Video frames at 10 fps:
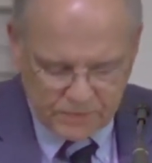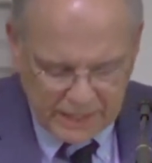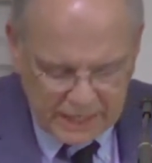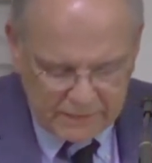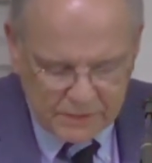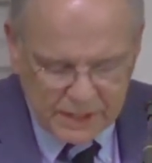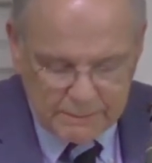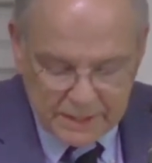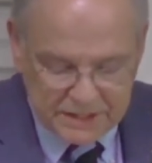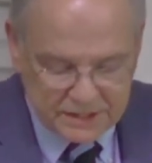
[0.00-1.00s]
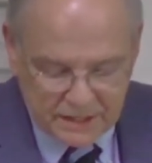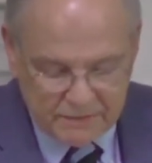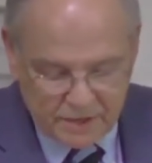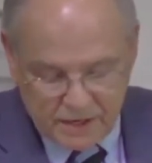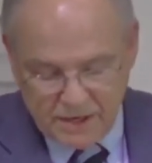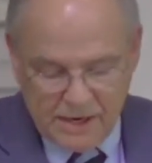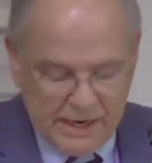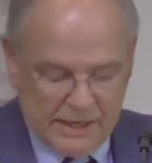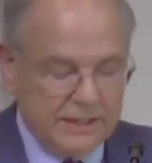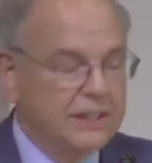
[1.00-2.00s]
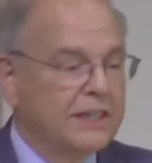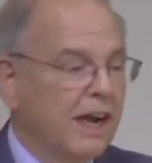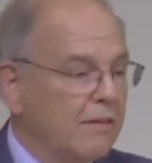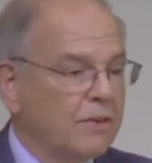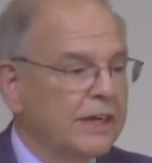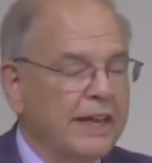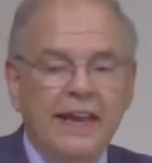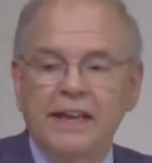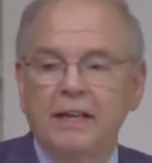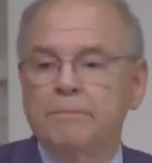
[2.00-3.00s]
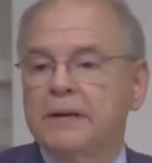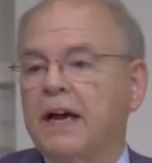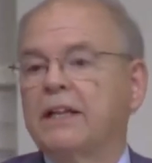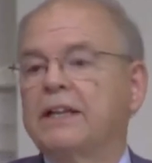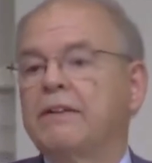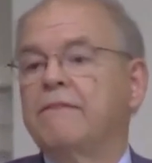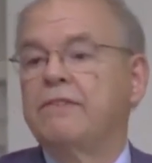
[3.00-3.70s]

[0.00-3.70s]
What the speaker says: even in the midst of our discovering a compelling